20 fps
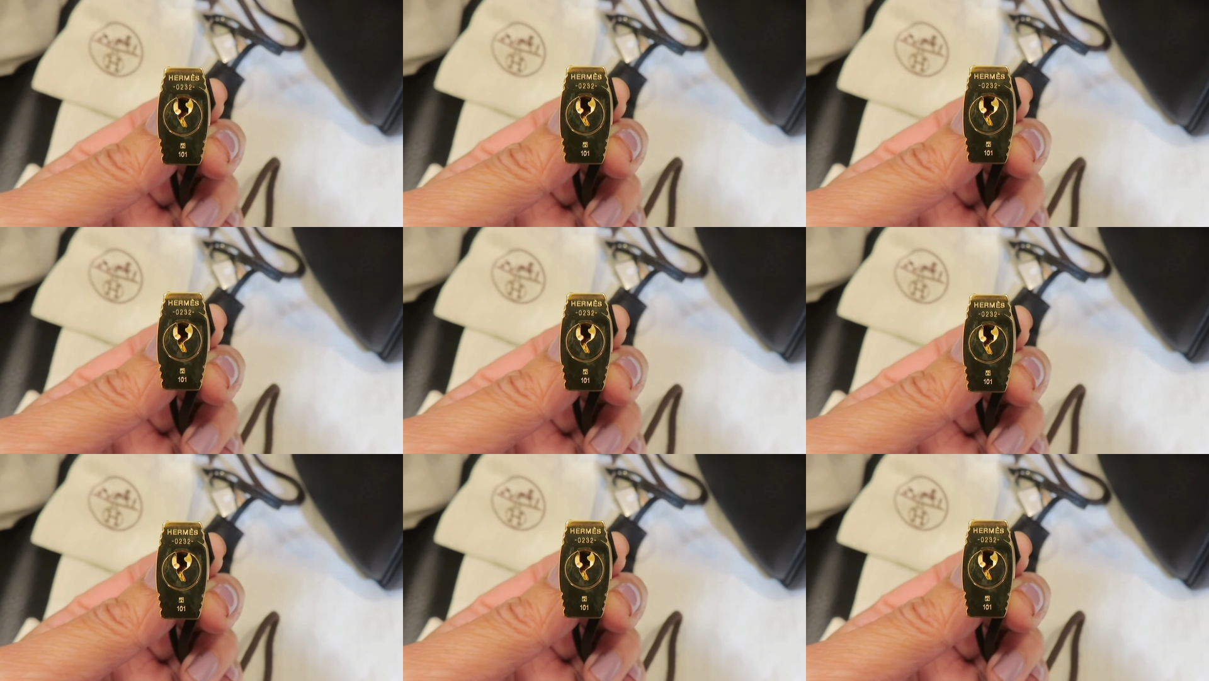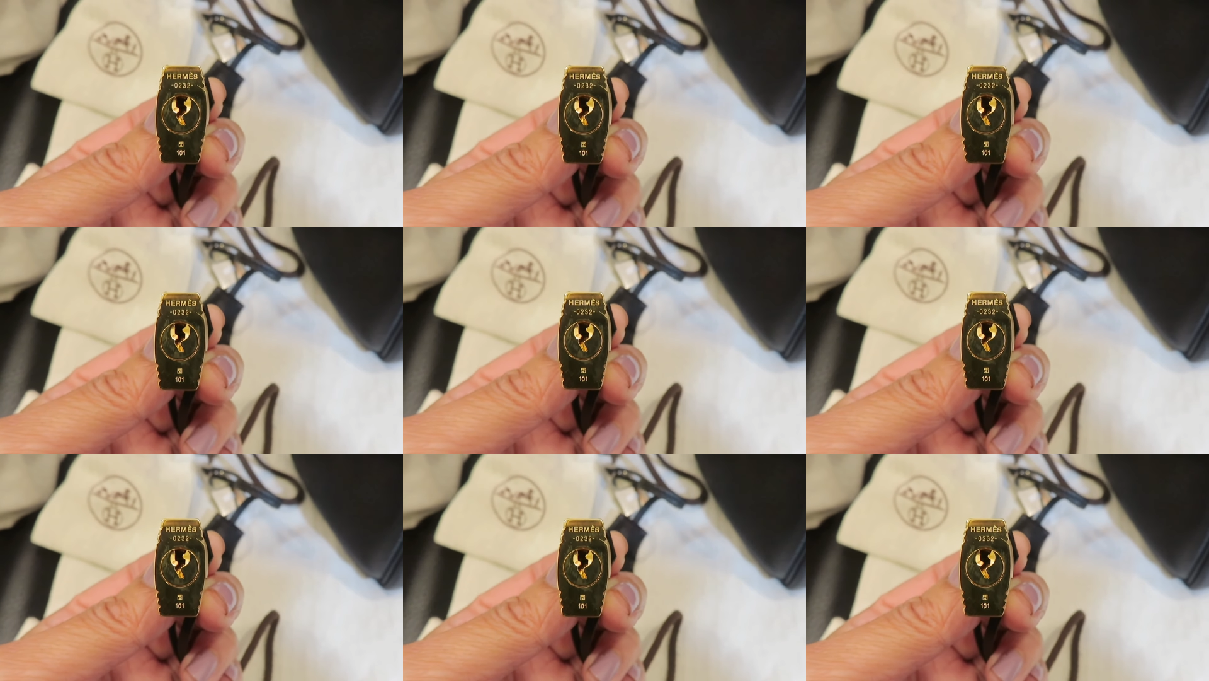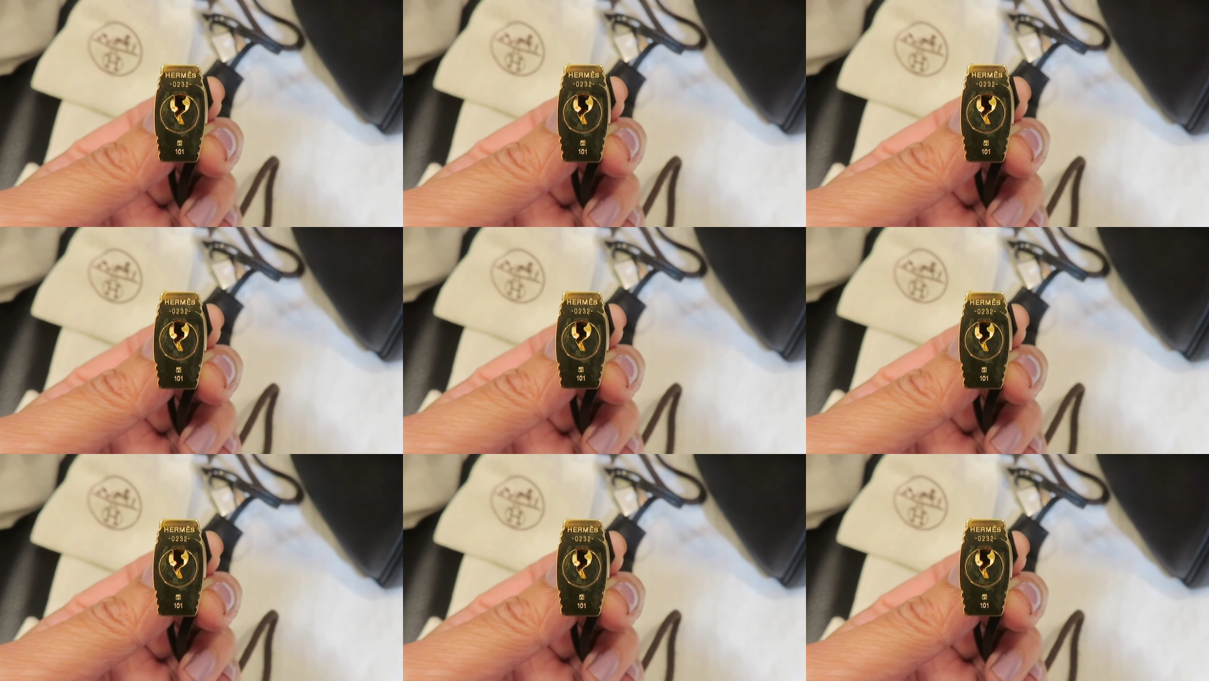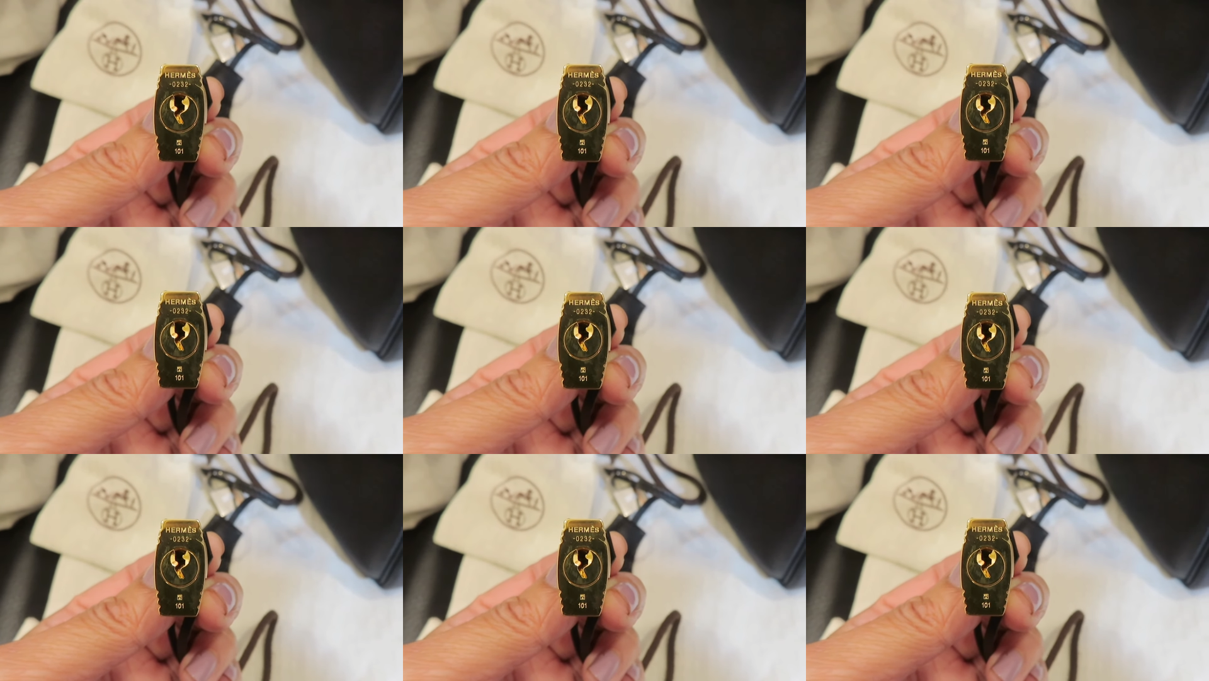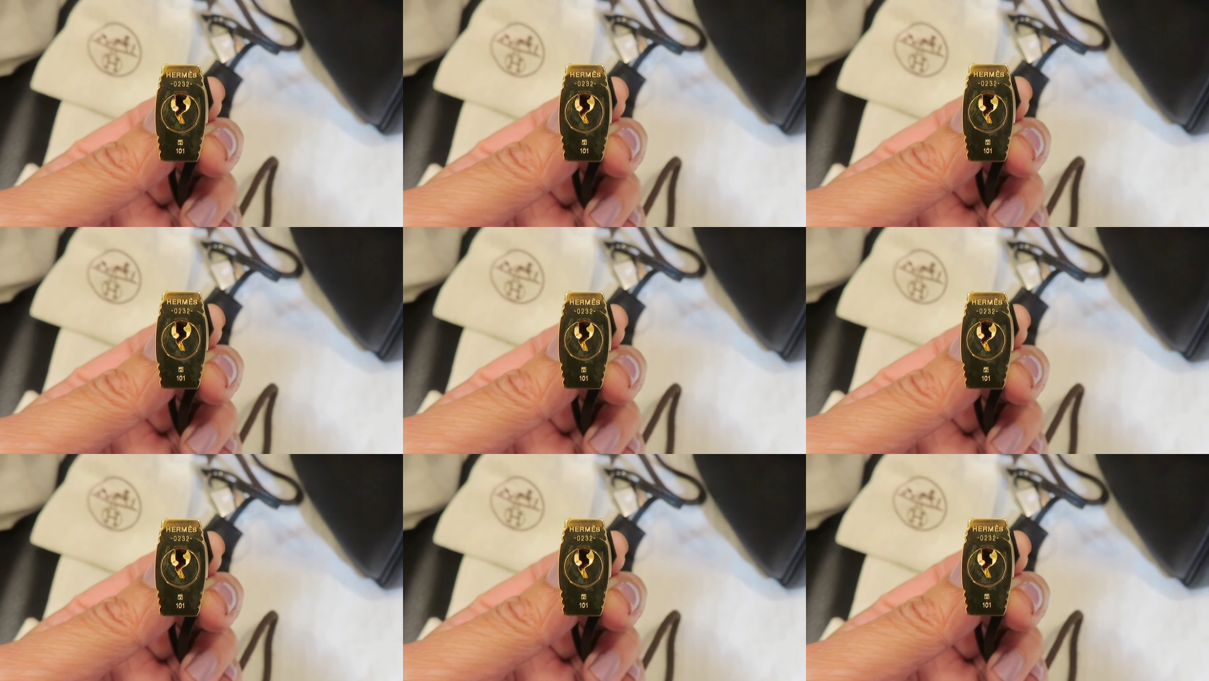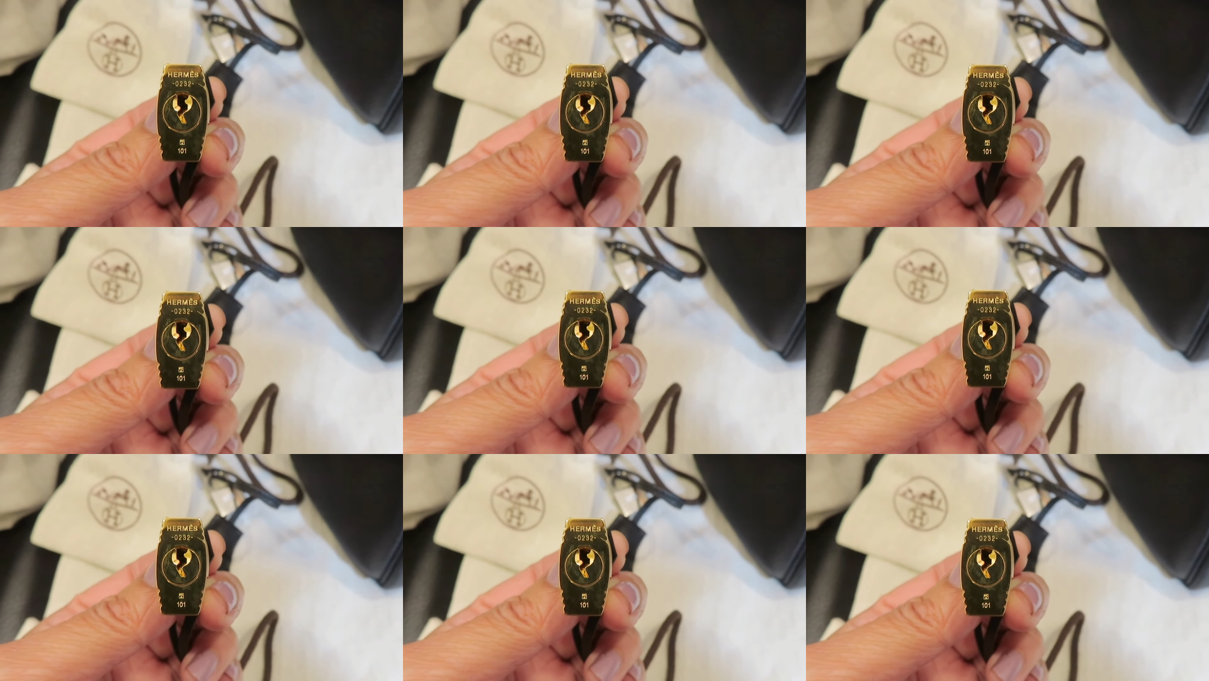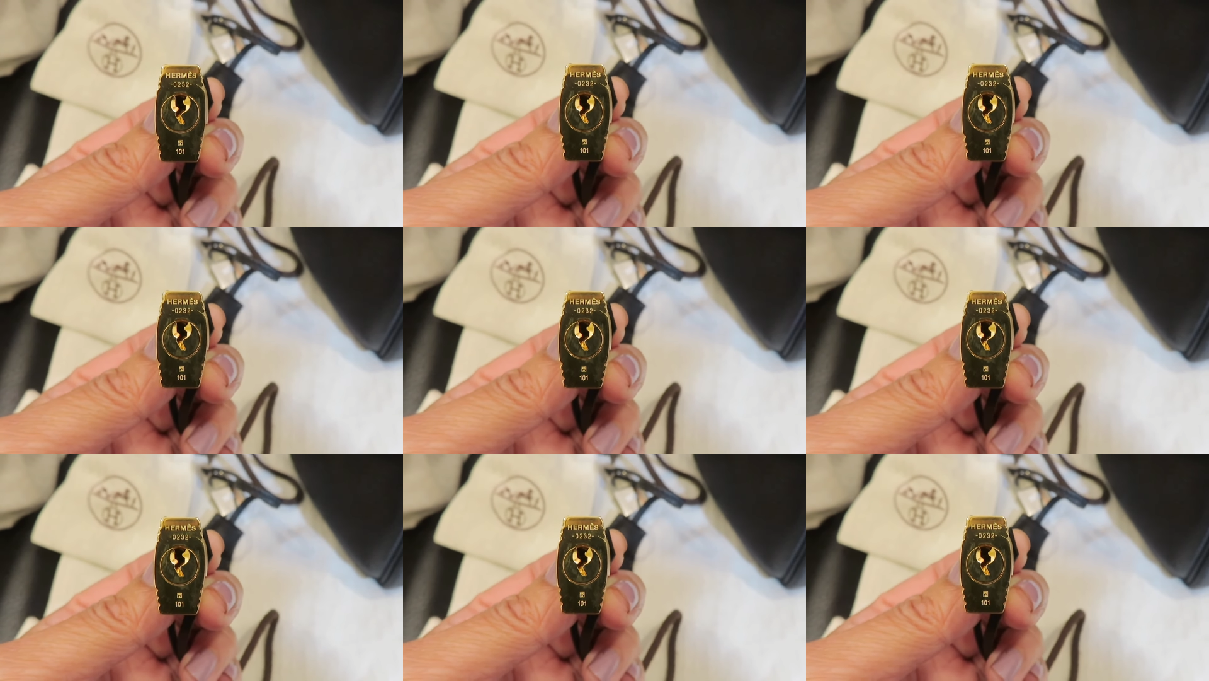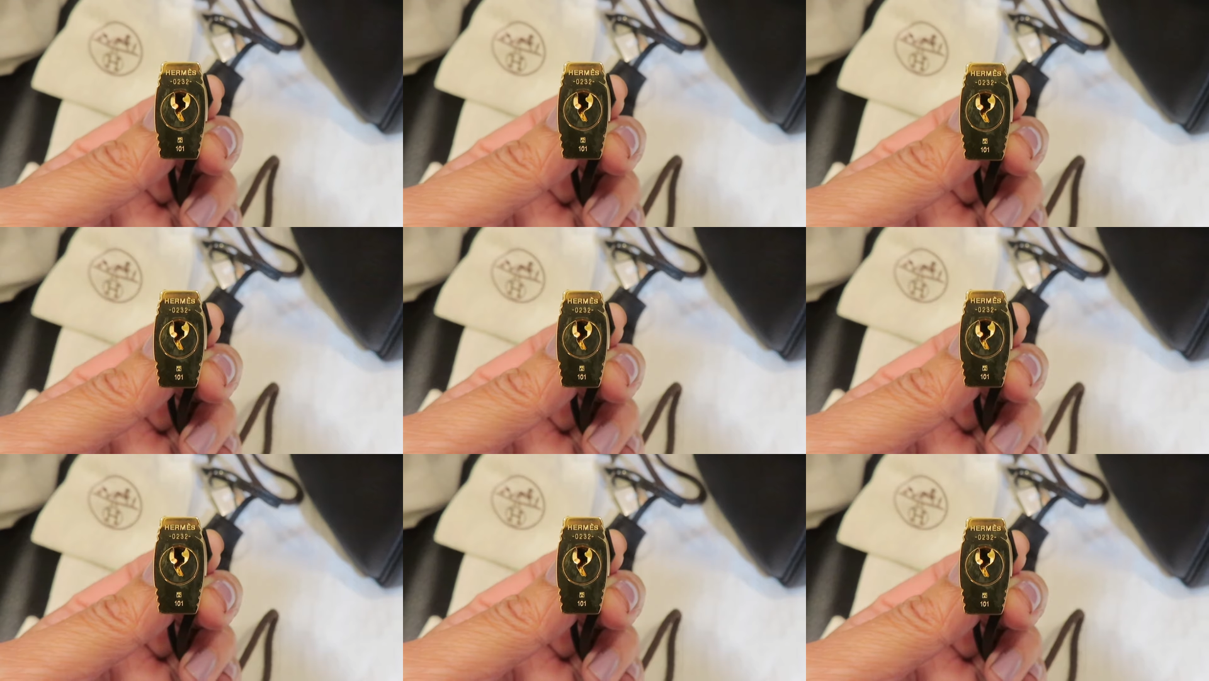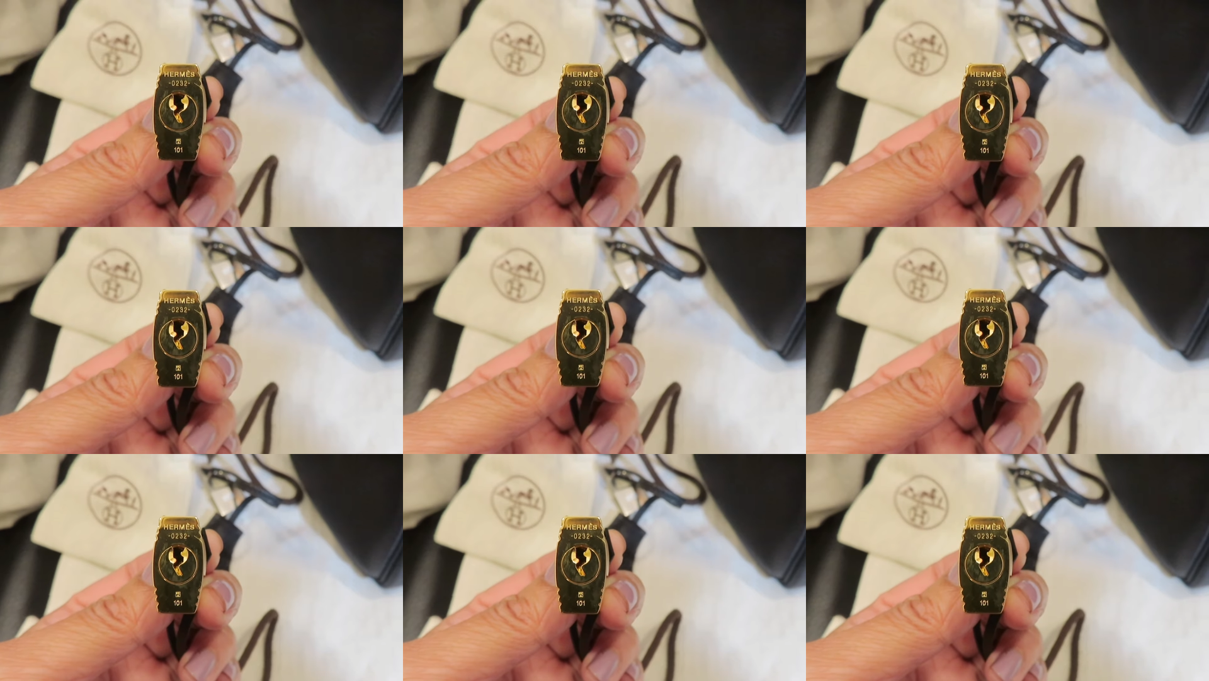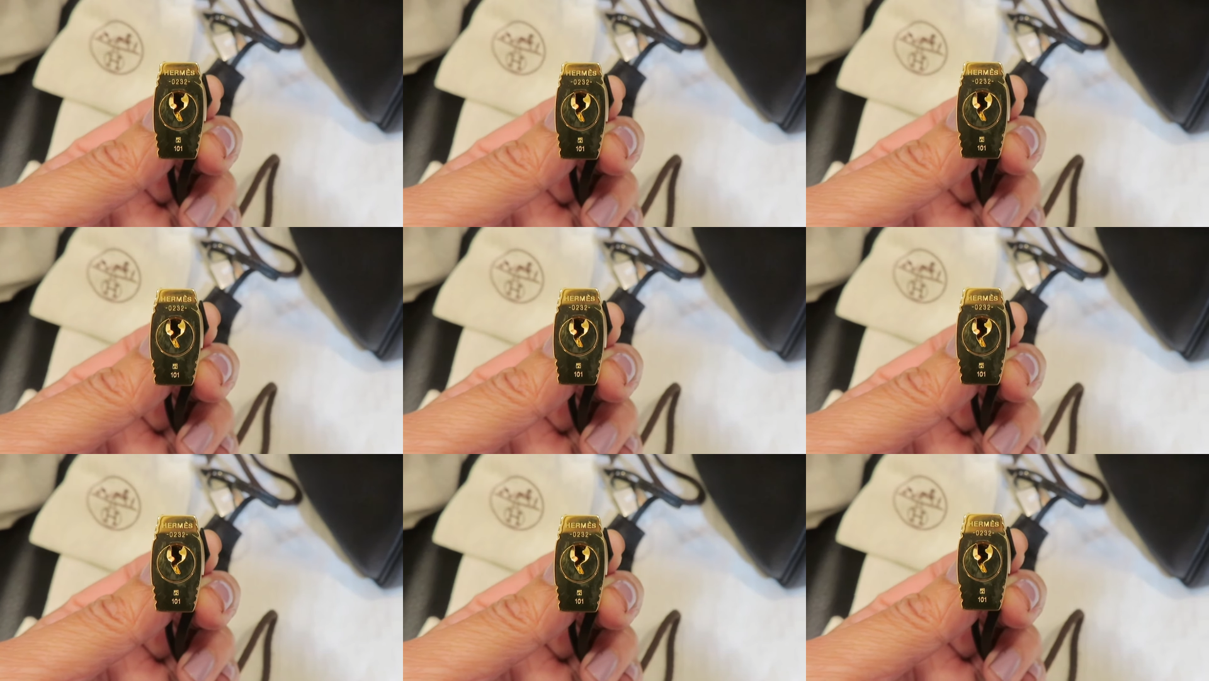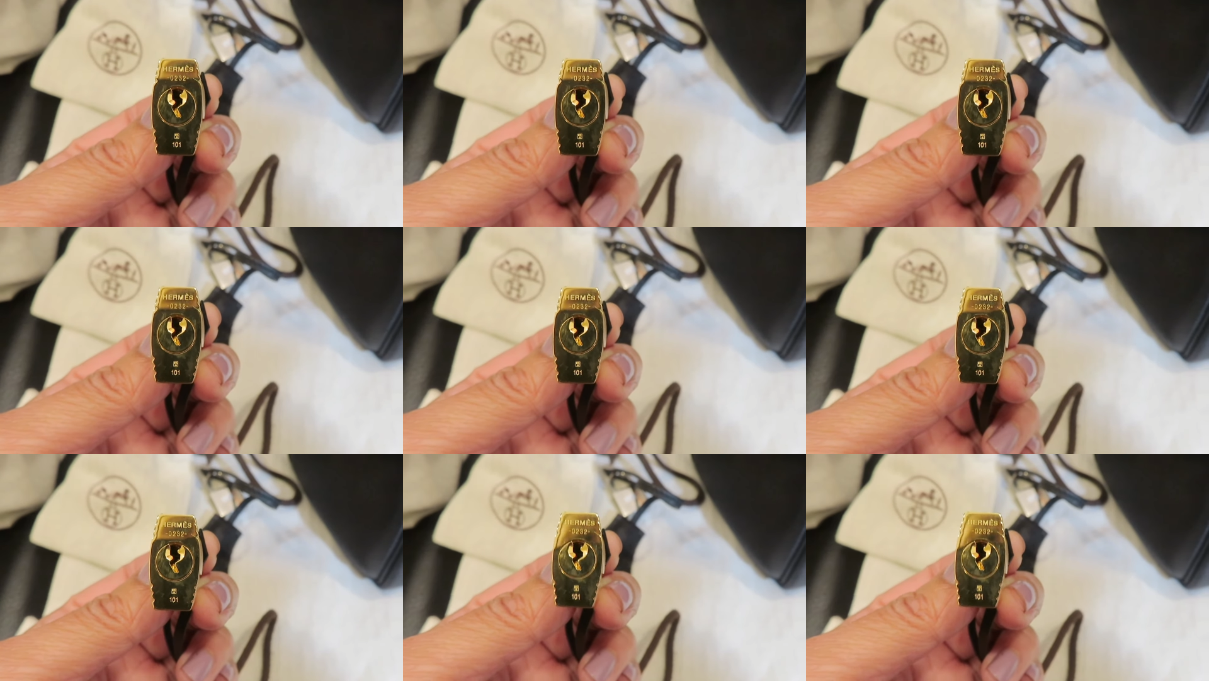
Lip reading: (no speaker visible)